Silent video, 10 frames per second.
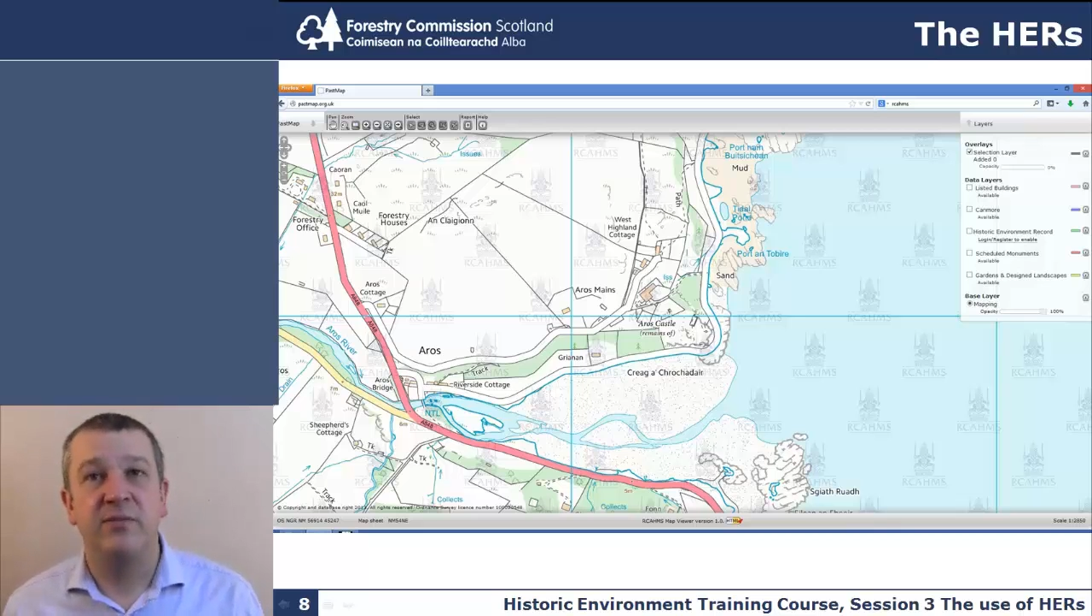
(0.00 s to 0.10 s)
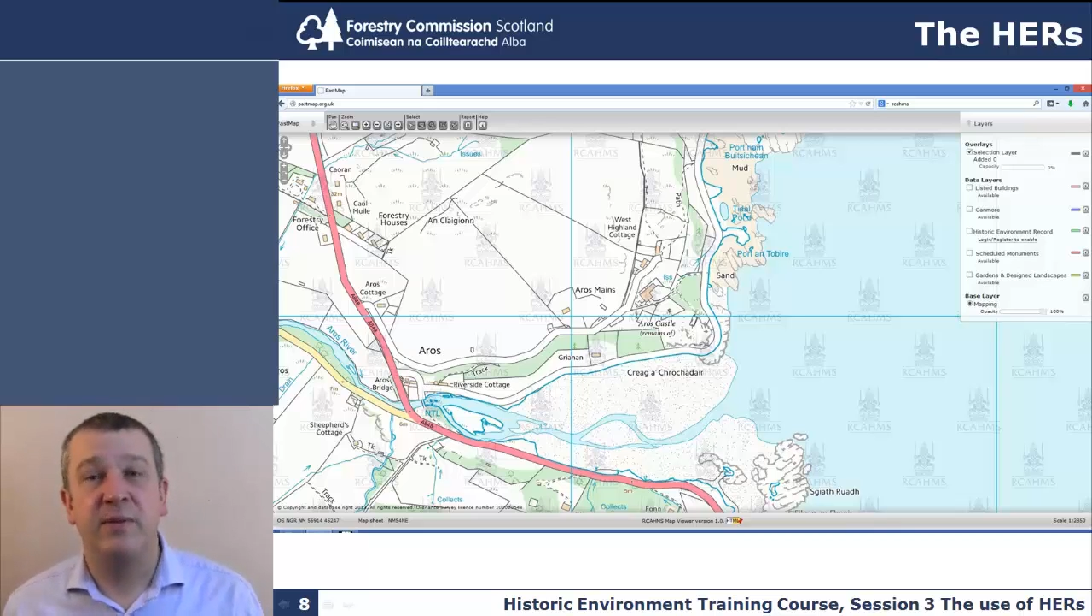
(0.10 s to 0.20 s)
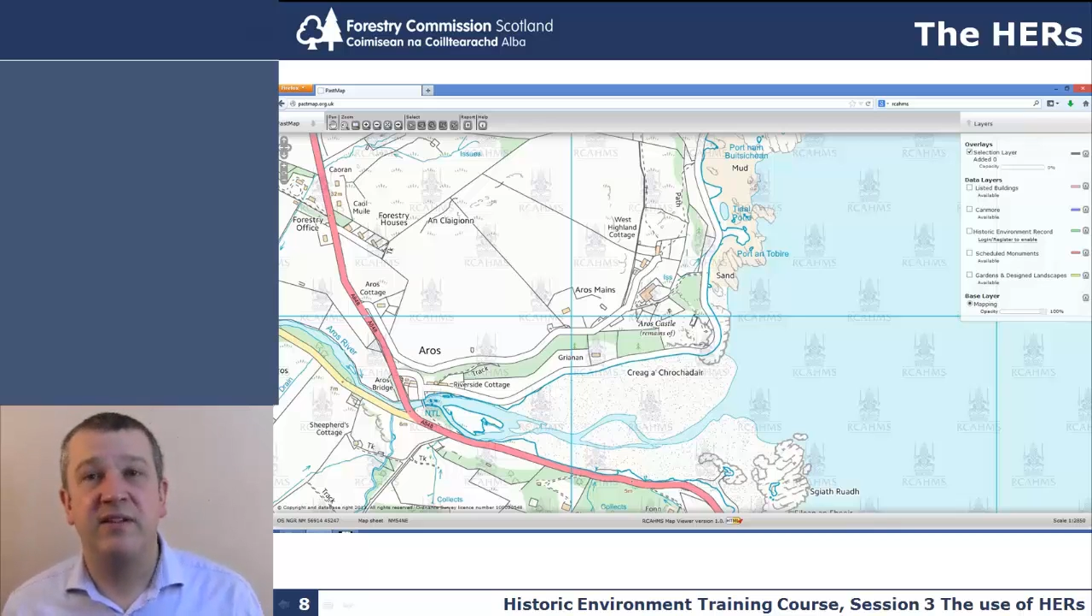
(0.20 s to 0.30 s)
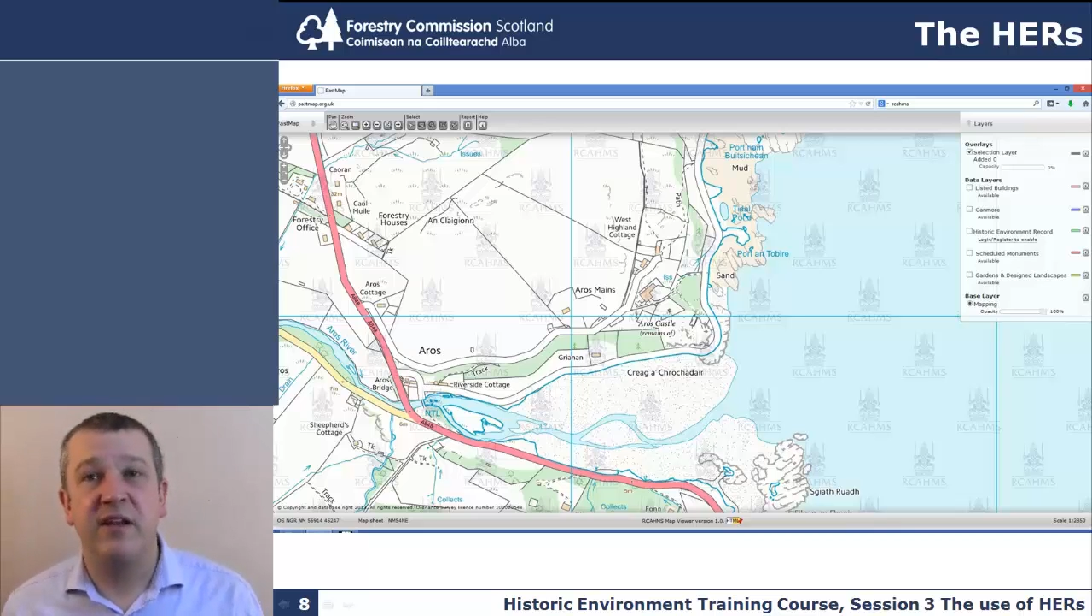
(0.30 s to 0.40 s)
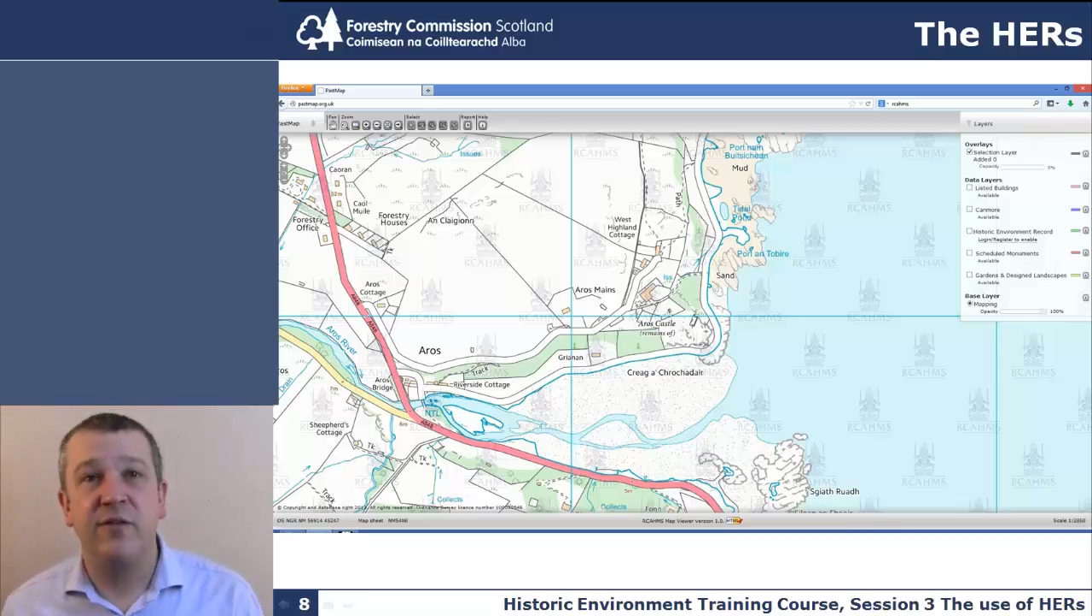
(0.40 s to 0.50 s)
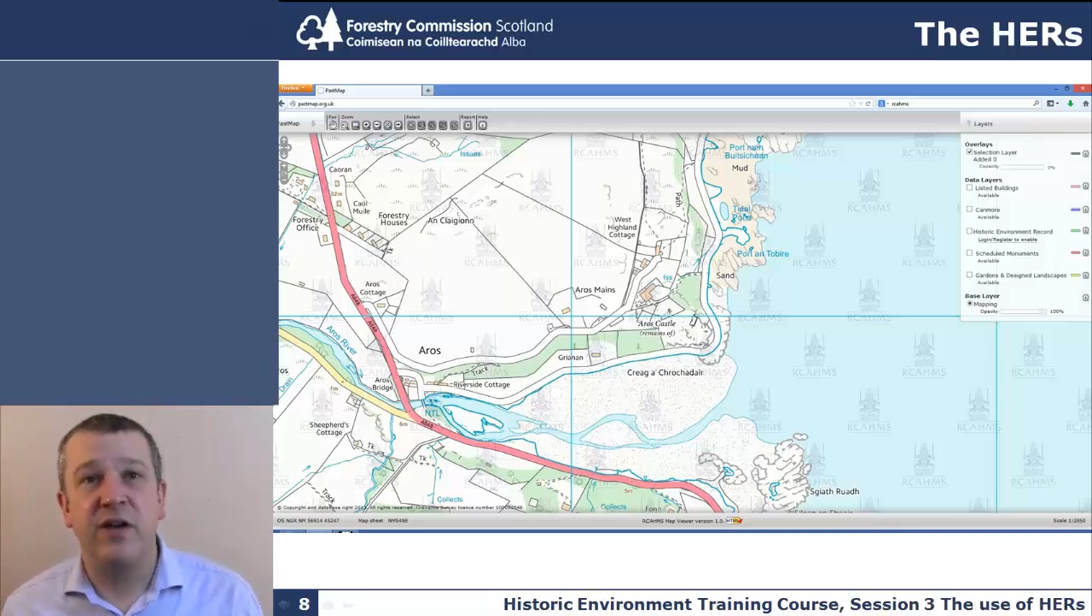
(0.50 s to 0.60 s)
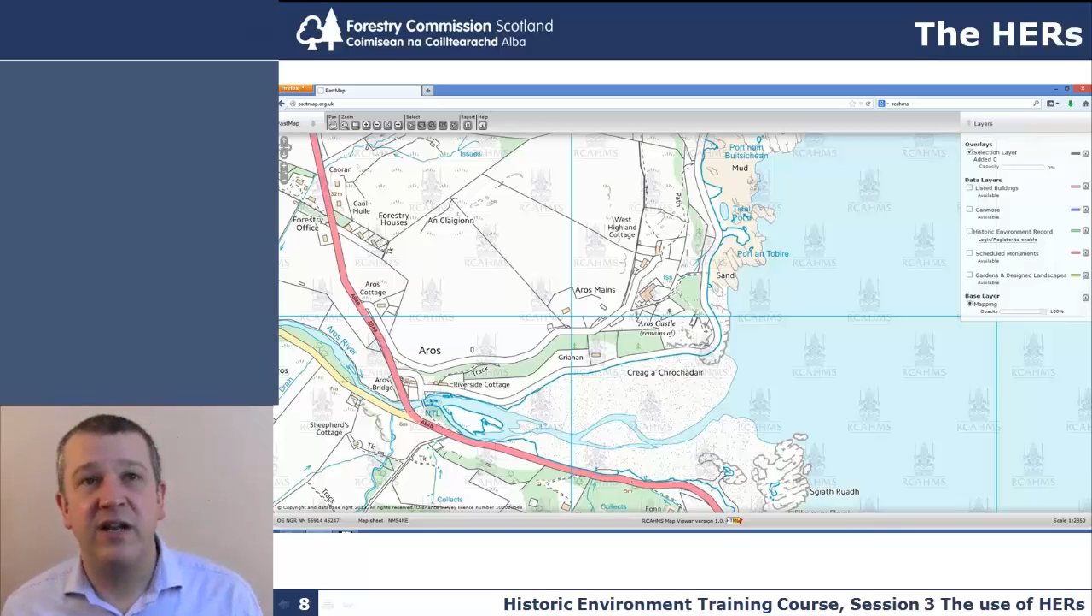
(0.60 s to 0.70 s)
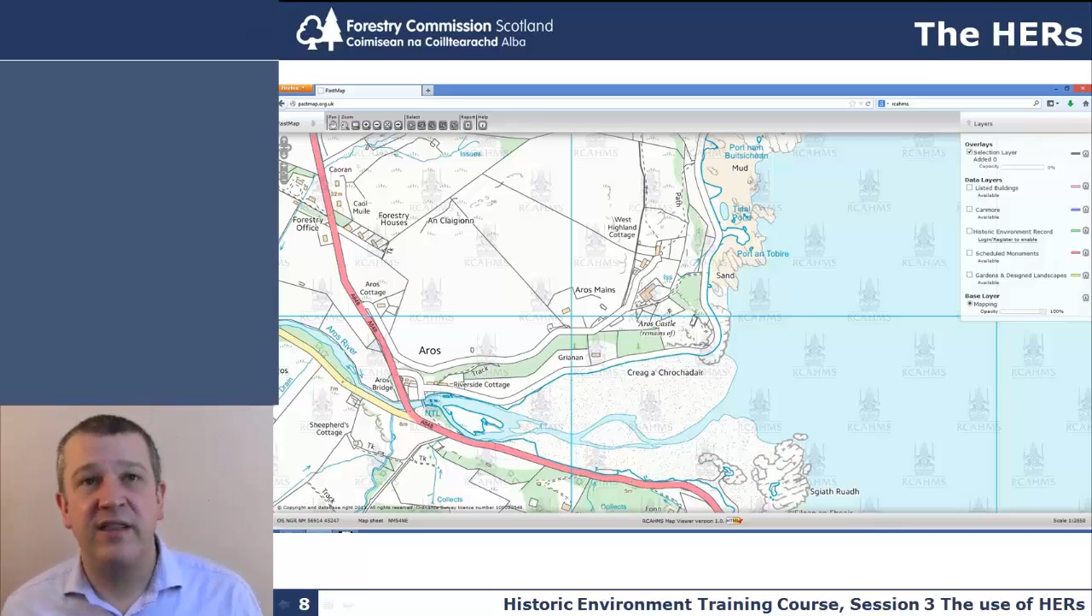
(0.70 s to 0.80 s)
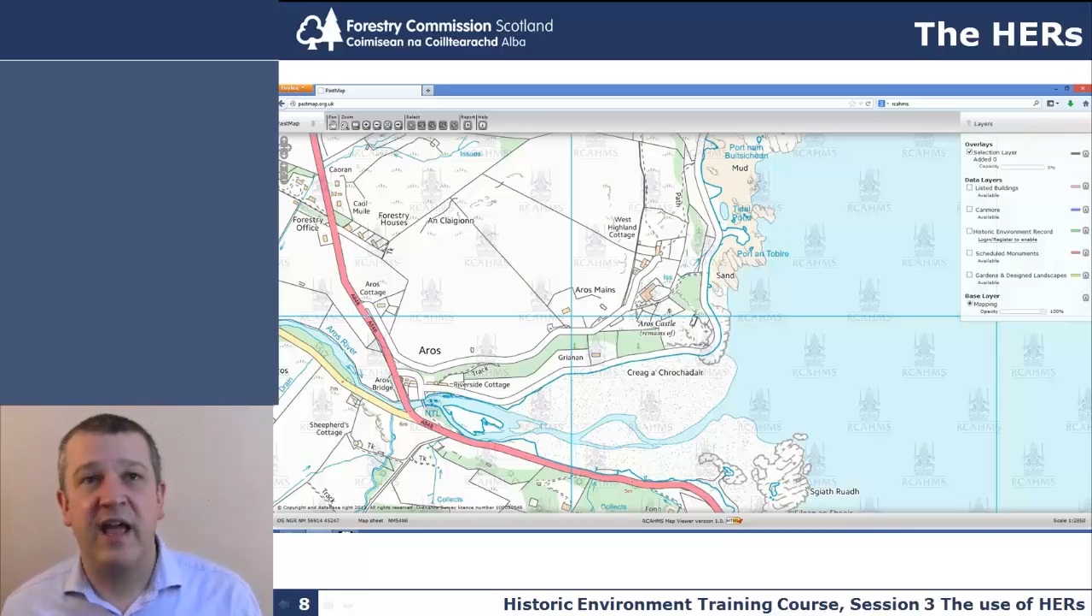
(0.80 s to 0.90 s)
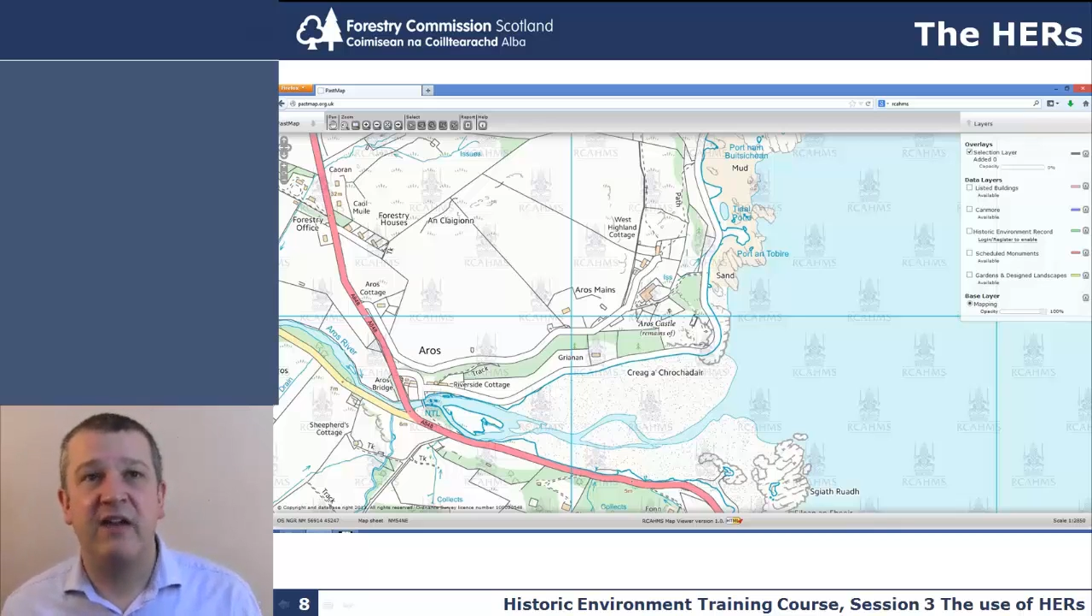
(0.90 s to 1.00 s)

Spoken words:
specifically the